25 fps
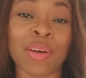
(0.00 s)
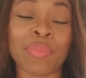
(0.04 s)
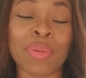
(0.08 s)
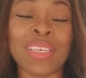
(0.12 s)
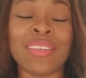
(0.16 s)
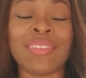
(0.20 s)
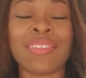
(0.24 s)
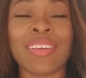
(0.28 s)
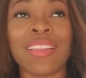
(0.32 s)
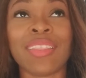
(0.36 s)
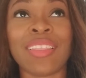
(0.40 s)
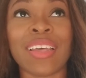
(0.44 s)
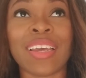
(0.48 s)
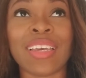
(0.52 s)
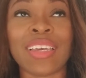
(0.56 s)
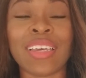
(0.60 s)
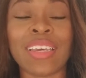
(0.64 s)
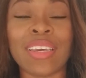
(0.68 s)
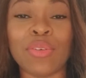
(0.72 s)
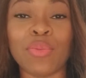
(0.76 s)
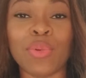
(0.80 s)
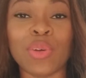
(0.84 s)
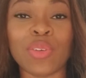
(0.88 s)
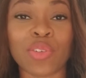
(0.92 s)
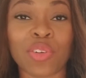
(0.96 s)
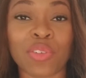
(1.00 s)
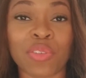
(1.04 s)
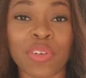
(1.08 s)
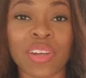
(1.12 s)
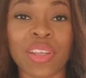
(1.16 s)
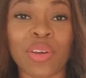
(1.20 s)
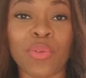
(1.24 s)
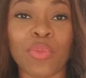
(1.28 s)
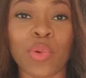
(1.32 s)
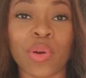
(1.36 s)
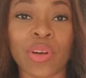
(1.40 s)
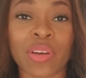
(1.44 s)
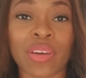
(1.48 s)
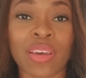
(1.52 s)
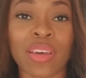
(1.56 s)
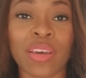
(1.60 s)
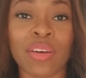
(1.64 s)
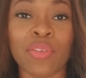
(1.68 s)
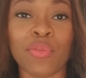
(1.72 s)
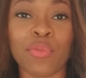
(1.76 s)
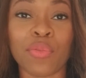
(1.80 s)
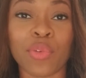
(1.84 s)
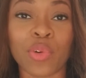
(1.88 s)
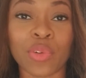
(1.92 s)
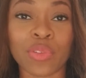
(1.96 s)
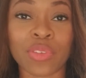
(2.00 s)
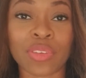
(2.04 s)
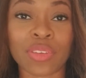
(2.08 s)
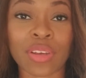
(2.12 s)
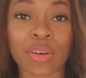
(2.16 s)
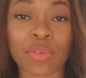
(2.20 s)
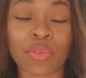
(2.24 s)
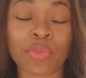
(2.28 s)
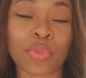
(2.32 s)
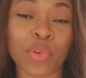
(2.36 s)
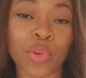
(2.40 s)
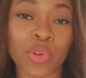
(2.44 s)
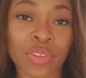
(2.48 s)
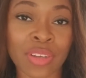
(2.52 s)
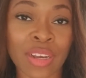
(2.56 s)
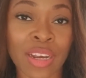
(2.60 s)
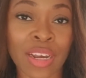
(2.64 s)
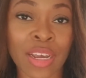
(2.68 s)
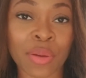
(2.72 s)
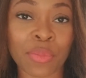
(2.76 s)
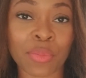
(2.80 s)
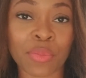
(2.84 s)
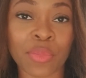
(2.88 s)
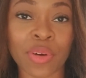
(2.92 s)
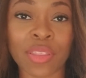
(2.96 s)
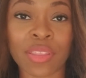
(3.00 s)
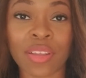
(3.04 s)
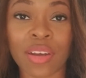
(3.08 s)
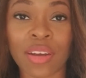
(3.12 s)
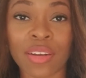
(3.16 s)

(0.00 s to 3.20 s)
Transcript: He said that he was already working full time with